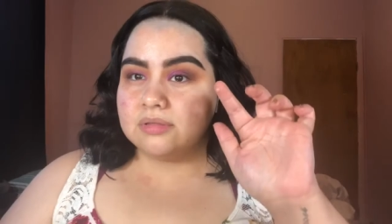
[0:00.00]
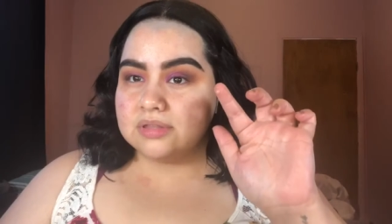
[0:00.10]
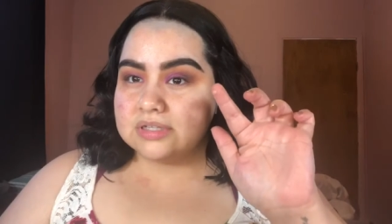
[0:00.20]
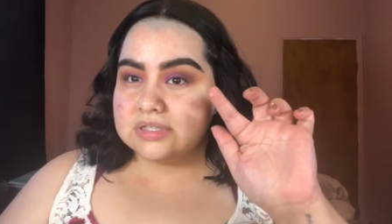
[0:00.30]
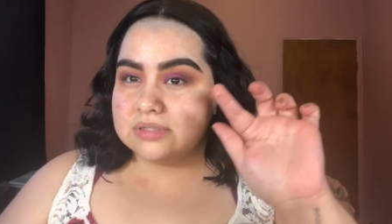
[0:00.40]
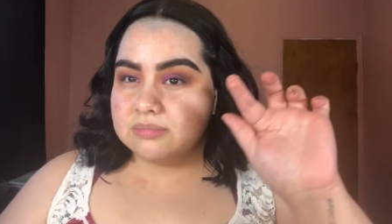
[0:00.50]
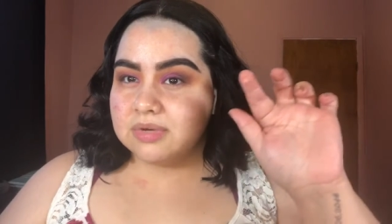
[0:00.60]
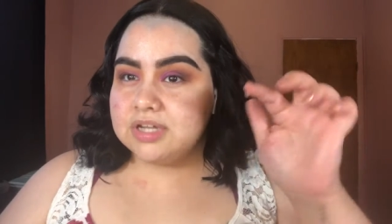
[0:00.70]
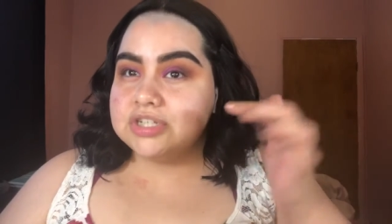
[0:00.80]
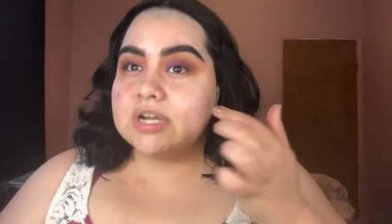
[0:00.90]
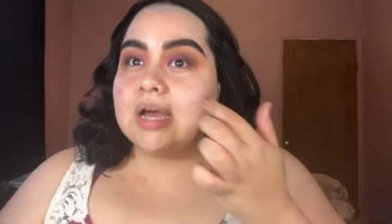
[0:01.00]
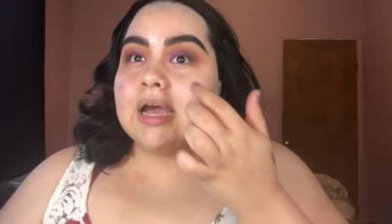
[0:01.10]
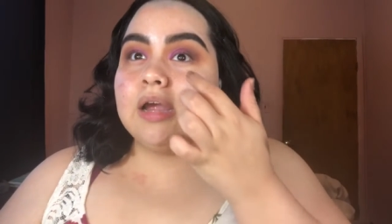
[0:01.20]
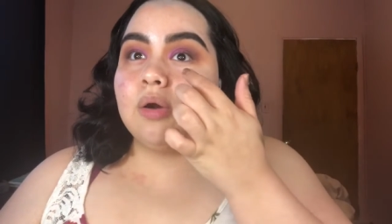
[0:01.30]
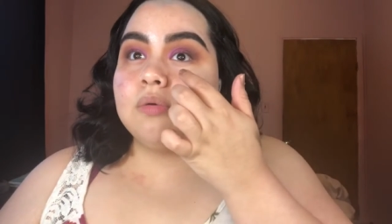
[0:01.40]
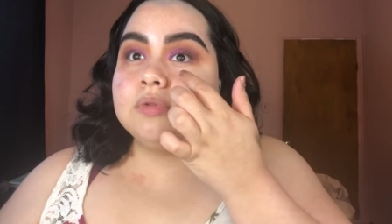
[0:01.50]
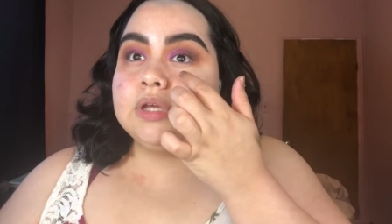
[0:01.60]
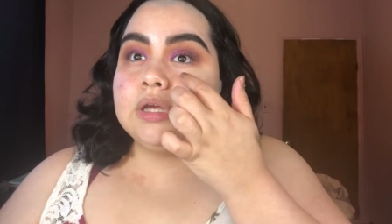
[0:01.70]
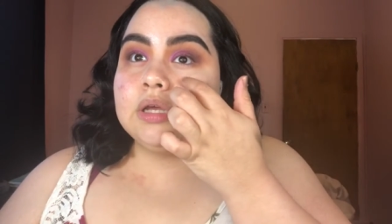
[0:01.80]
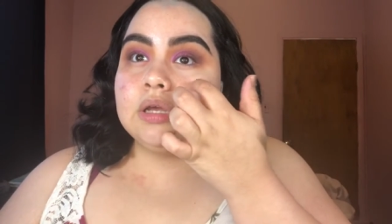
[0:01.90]
this much i
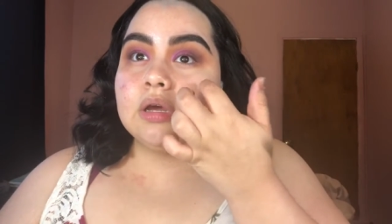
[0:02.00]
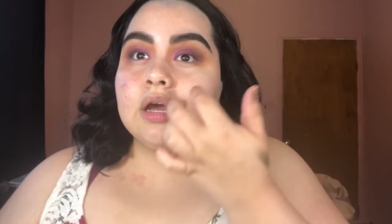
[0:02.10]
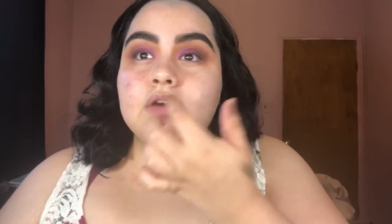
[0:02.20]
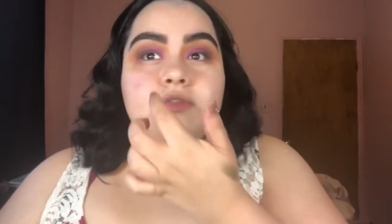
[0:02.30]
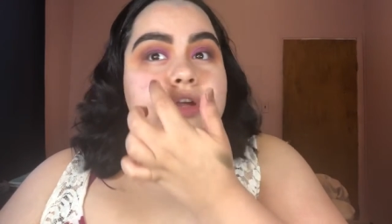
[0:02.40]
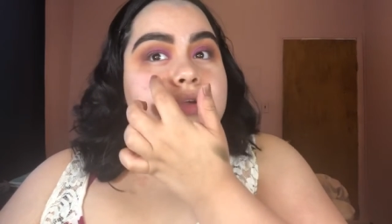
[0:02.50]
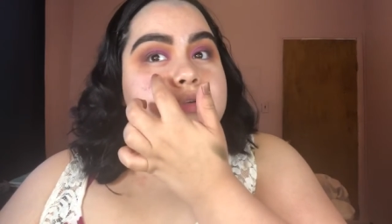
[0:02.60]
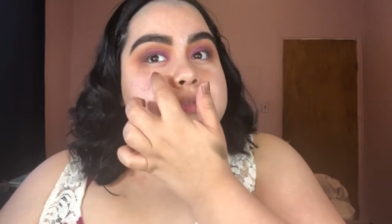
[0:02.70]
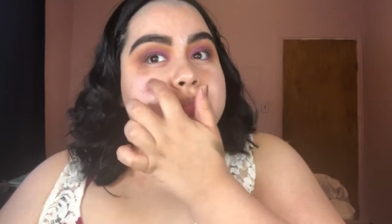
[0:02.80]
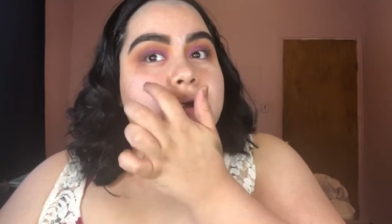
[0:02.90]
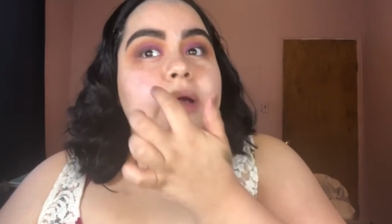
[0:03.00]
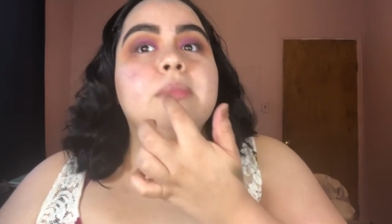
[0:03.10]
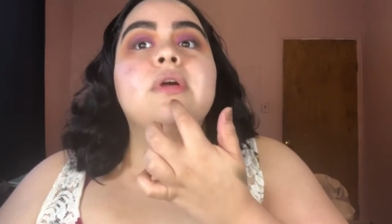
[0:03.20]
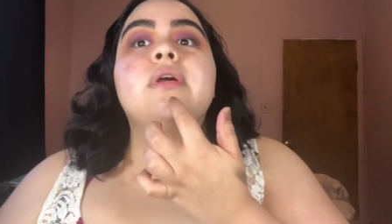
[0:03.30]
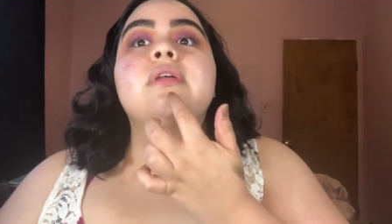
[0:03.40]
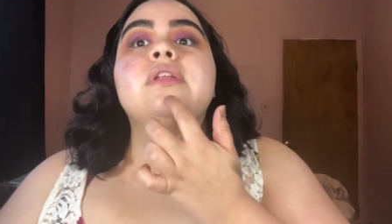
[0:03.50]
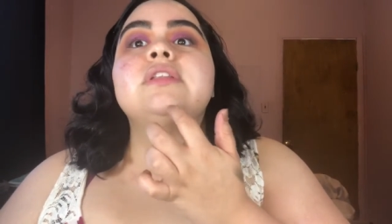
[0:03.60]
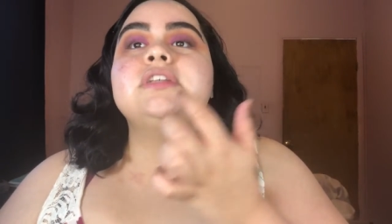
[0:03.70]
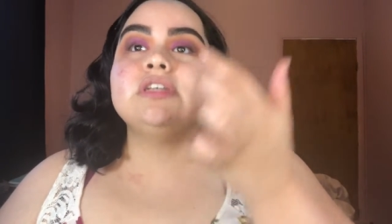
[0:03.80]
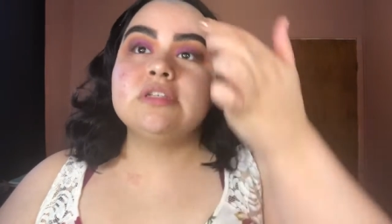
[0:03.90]
only ever use primer in the
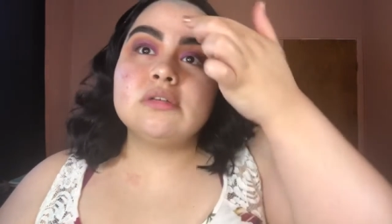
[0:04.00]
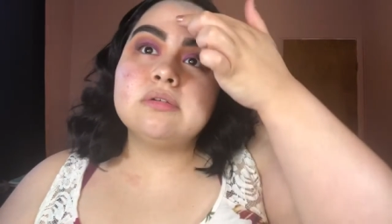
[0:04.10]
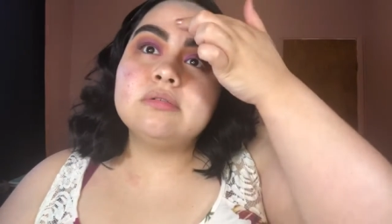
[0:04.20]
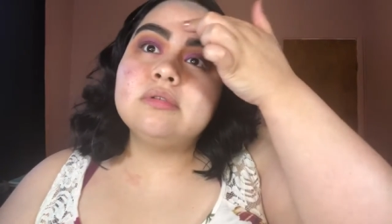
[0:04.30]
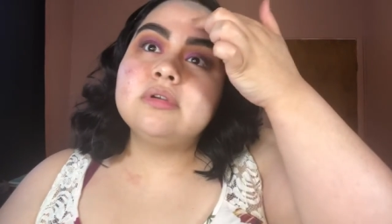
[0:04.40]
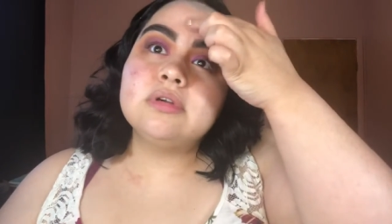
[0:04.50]
t-zone